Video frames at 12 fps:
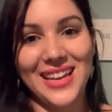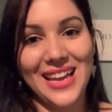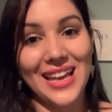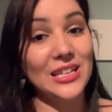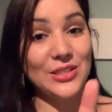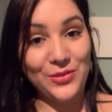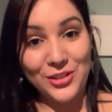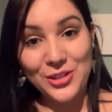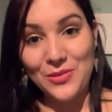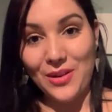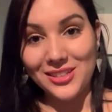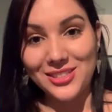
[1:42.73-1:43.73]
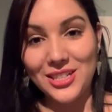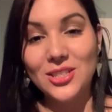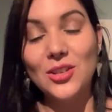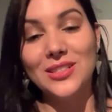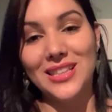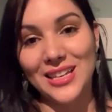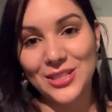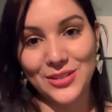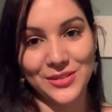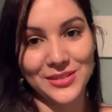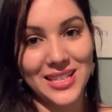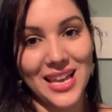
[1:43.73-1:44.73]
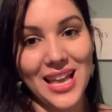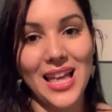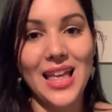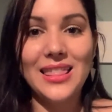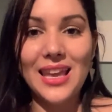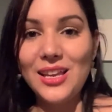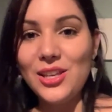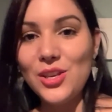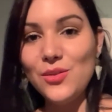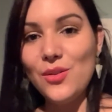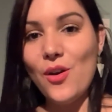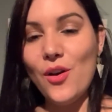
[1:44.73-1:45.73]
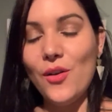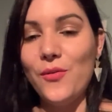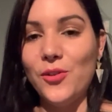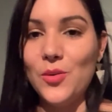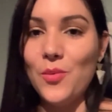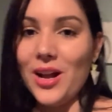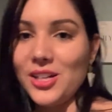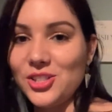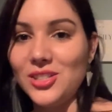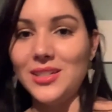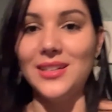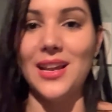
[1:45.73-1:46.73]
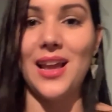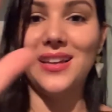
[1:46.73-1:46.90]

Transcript: It is for you watching, so stay tuned. Thank you for watching.